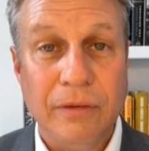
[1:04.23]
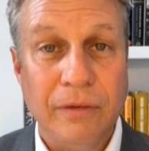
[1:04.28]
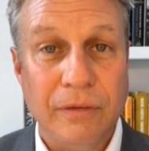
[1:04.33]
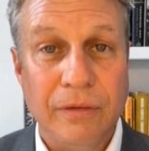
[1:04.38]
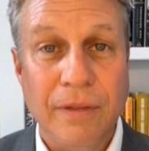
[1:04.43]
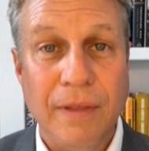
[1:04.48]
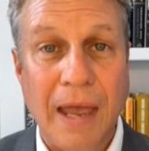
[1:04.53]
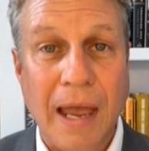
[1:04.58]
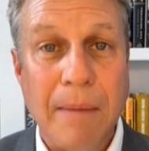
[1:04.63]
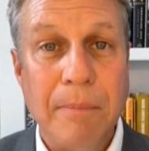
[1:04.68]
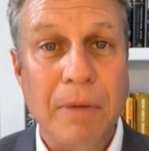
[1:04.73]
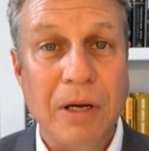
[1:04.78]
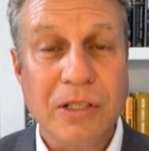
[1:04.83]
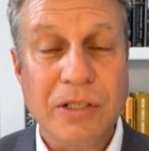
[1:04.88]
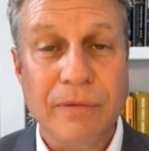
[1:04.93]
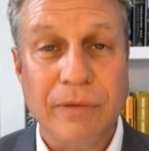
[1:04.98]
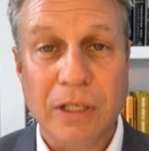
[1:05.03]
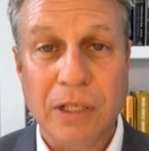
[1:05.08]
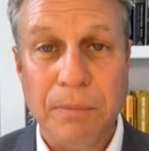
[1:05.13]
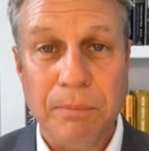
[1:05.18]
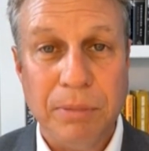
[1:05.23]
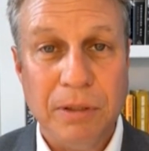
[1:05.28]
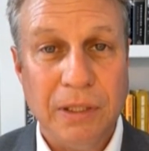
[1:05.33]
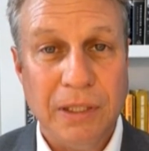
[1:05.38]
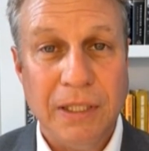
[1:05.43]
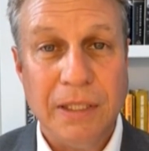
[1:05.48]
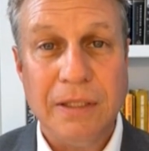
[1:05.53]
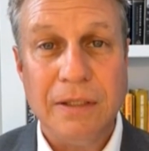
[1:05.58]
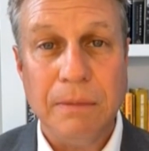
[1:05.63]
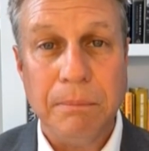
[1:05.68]
is that much of a
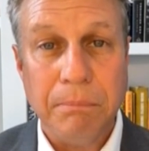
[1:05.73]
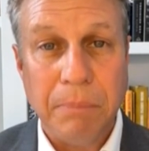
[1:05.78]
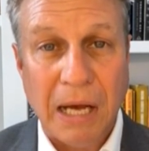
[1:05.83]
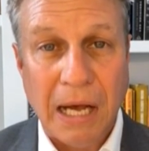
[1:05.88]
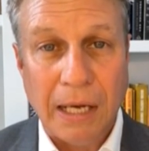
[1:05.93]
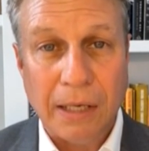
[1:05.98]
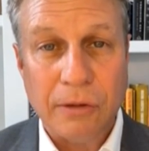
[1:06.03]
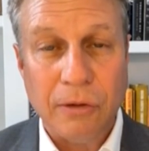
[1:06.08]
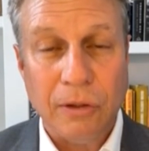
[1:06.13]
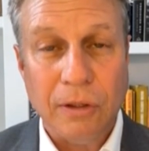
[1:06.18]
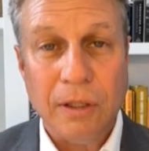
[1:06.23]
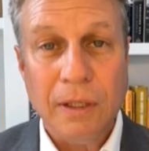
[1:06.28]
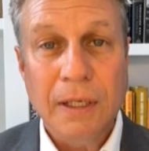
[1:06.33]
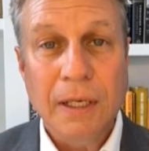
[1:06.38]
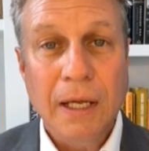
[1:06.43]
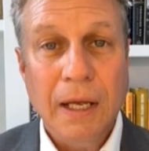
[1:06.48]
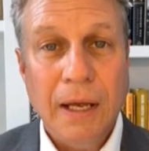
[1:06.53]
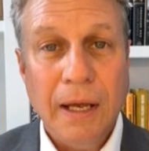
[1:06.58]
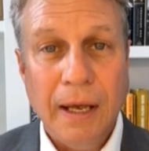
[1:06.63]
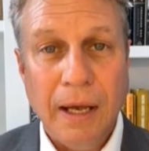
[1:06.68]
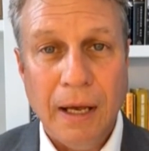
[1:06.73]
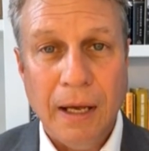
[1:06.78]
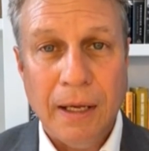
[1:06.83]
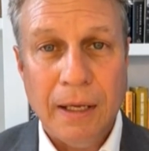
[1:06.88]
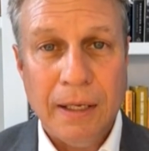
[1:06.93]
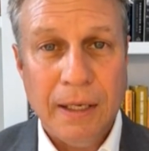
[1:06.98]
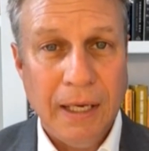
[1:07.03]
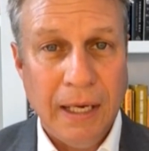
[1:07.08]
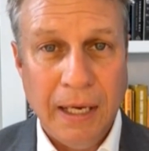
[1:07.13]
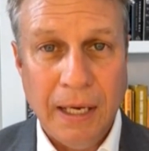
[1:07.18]
complete debacle.
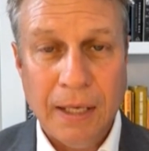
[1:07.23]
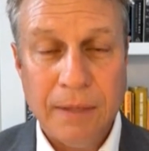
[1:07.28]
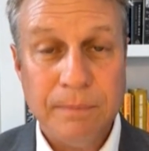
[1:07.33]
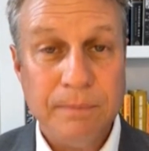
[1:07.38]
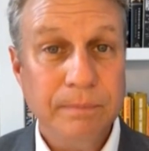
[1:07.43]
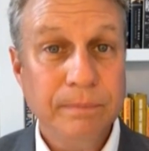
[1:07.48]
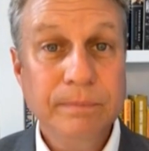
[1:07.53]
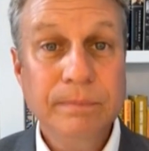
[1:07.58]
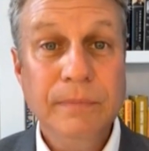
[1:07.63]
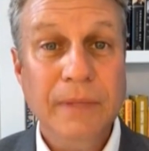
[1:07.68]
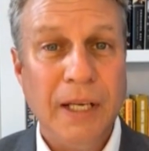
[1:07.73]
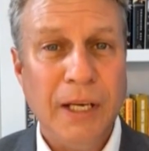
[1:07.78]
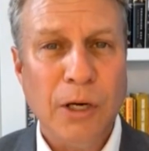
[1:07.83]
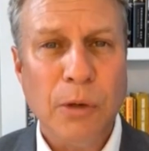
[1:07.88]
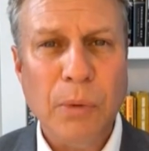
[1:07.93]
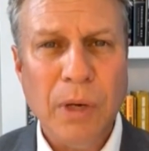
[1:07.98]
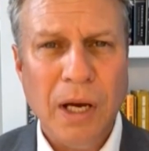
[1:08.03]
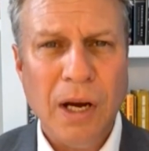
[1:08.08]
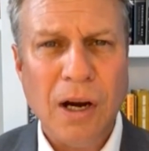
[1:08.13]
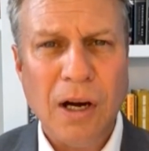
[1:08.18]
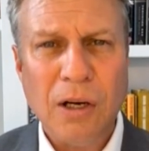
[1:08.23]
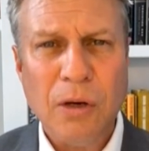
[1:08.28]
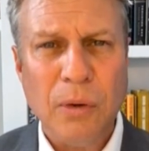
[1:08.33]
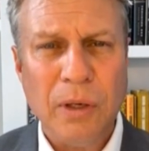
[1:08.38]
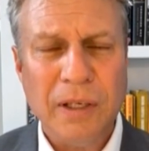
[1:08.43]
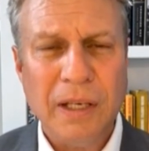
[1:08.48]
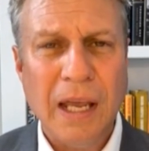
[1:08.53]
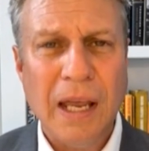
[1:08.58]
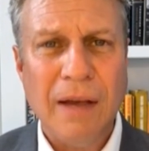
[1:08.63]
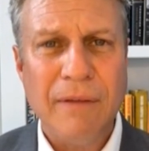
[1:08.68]
And here we are
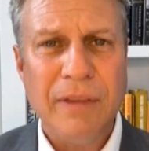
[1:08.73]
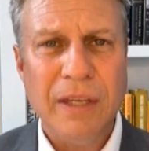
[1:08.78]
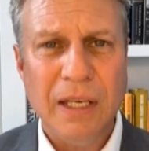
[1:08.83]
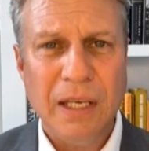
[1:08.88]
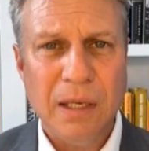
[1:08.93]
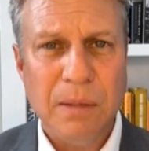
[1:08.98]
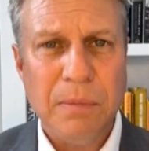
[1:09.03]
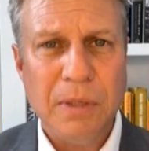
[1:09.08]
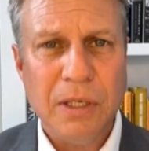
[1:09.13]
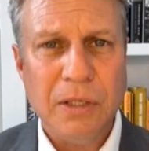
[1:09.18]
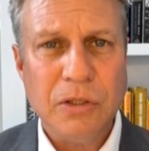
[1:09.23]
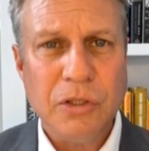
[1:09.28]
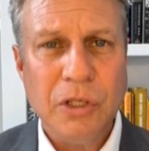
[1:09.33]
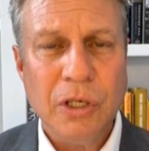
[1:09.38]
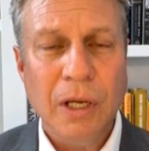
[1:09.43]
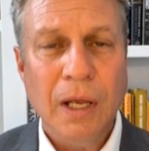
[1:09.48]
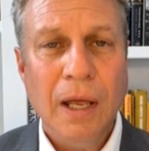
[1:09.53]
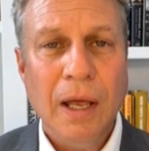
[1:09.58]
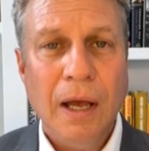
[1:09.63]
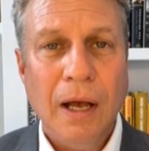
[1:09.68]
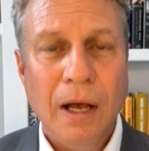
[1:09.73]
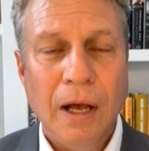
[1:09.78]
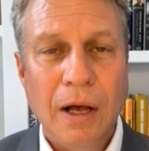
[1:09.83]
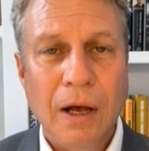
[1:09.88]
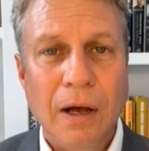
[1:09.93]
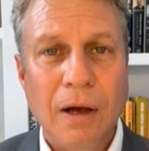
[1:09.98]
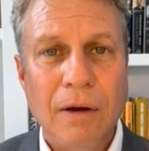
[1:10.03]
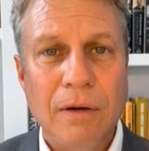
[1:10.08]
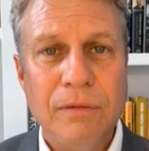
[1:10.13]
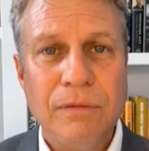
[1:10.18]
going to have the image
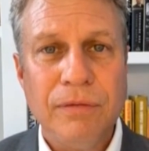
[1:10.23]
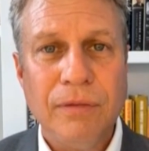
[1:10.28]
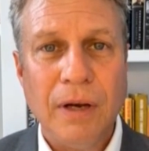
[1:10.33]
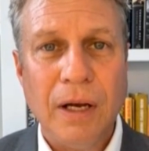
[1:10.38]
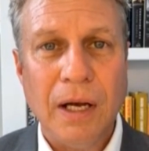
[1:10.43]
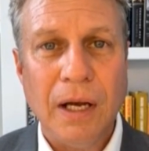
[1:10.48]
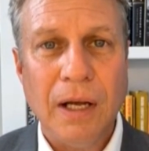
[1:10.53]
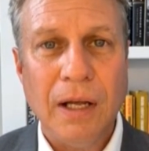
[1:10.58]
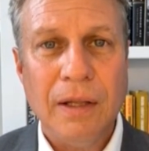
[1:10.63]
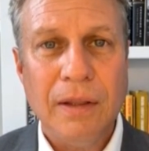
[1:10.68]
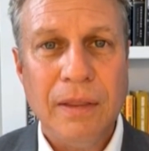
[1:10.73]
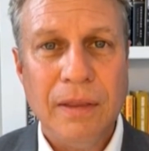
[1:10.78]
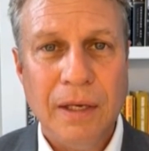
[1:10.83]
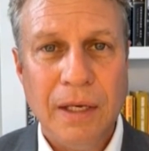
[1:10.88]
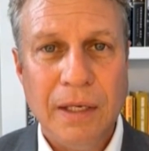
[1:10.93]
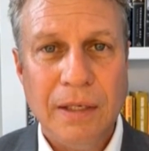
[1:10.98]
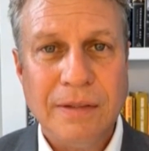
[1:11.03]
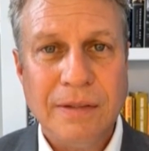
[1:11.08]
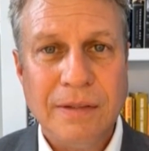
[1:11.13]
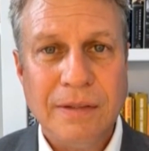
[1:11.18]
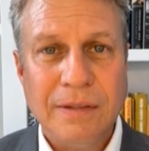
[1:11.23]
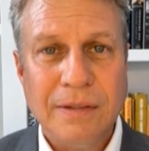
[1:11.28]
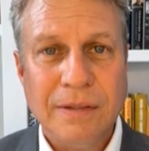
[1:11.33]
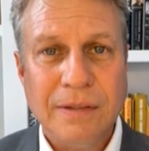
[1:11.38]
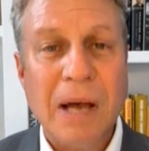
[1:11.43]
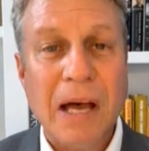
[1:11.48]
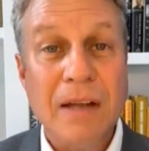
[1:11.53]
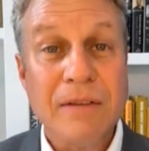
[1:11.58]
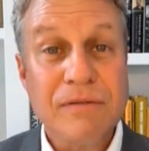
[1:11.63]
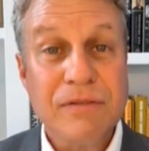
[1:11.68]
of the
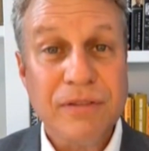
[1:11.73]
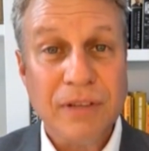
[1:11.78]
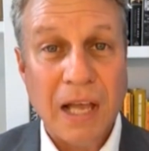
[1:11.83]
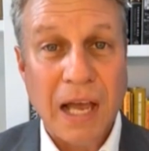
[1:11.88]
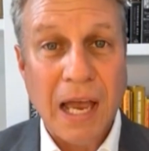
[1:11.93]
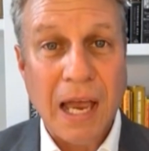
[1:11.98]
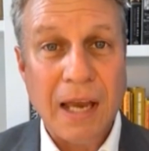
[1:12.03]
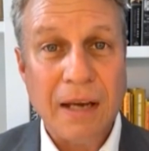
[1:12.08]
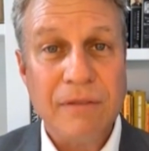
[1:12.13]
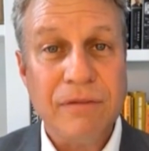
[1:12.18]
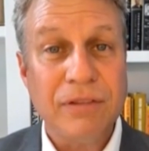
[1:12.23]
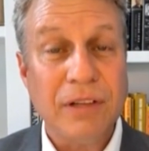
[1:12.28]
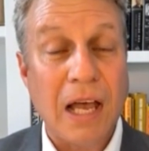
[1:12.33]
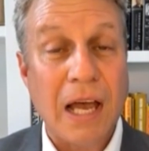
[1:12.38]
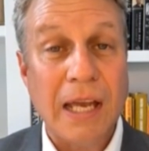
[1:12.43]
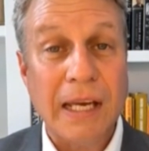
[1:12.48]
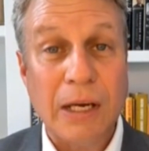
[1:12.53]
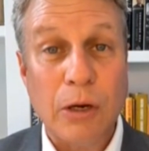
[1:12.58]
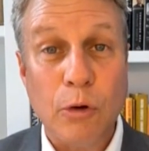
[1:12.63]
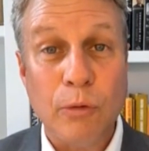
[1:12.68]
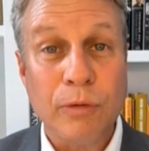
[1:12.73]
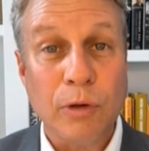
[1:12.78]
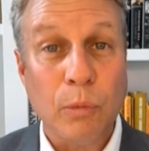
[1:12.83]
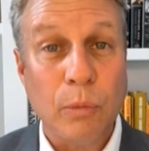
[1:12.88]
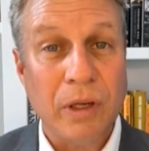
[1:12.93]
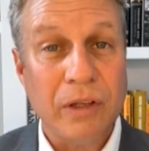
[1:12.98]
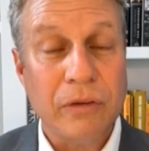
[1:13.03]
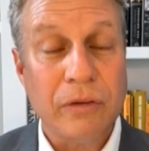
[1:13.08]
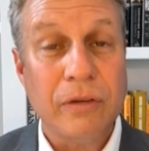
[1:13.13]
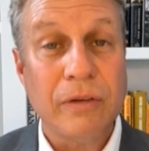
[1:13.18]
Taliban flag flying over
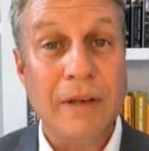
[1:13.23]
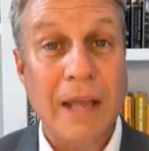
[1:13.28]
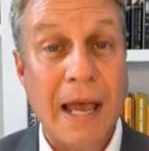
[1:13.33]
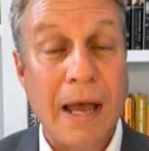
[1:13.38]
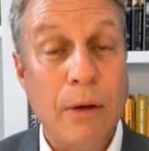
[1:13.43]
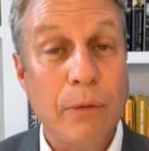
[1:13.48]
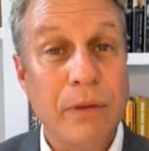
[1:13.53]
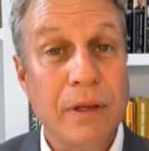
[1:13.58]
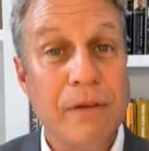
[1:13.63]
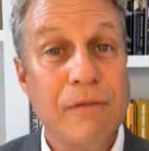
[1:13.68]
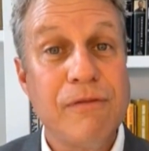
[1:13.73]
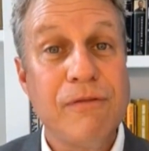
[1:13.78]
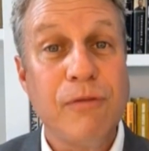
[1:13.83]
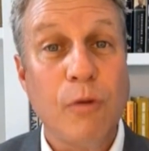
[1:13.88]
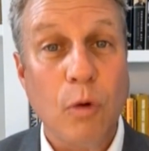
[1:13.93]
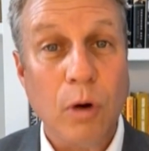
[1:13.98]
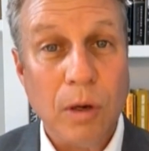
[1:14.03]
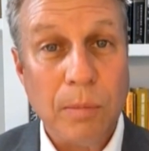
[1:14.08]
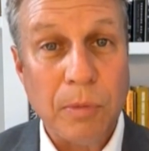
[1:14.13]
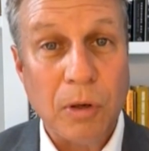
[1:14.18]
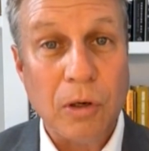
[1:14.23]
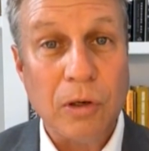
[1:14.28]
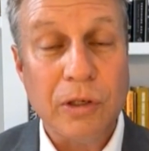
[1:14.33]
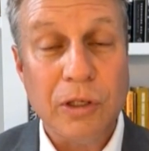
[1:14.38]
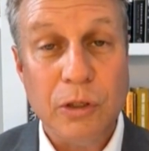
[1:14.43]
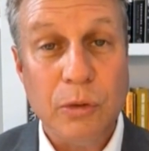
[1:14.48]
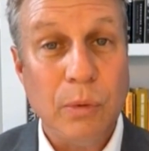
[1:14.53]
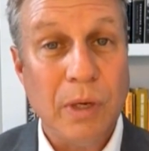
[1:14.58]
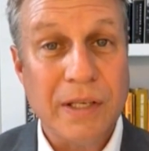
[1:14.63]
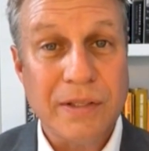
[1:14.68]
what's now the former
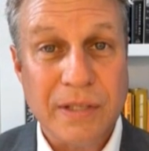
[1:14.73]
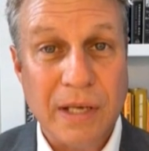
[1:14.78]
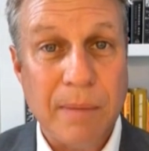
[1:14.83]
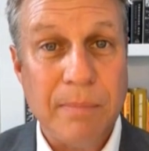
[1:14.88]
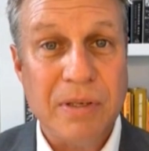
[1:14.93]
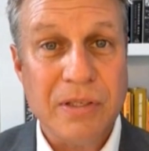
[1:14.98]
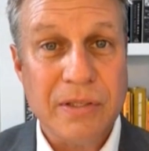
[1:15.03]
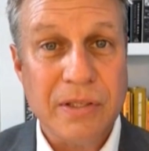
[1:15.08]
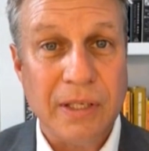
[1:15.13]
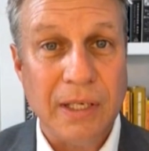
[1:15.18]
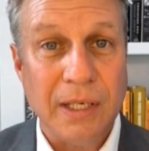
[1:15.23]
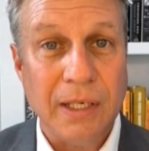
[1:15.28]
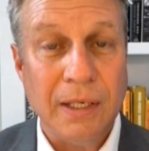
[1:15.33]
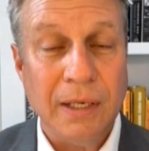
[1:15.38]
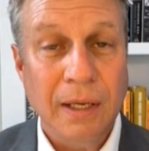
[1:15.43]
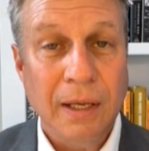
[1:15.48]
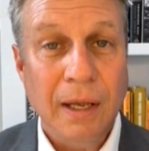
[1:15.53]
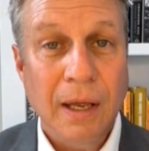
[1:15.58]
U.S. Embassy